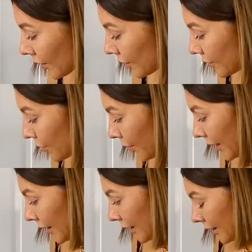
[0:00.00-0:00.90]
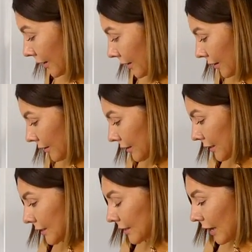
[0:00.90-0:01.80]
three,
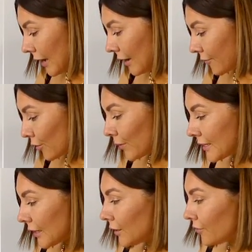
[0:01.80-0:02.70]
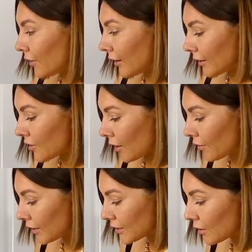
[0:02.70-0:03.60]
this for me is a different
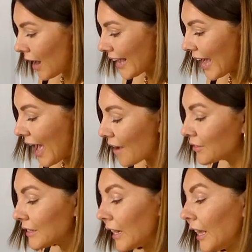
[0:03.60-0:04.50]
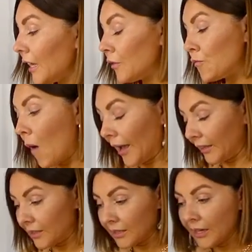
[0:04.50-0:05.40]
category, so like I have three in
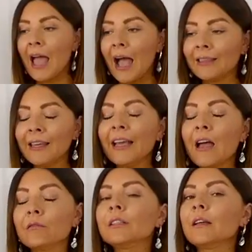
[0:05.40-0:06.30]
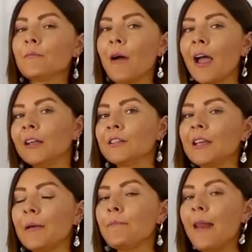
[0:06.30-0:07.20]
white. I think I wouldn't
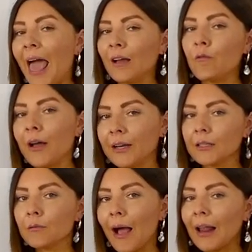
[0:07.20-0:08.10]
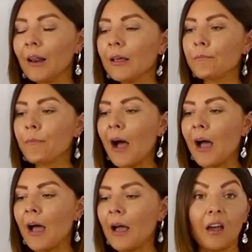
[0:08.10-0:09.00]
mind a black one as well,
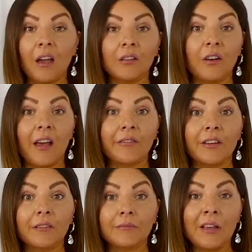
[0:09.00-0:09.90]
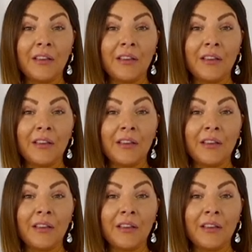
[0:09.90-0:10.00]
but I don't have it.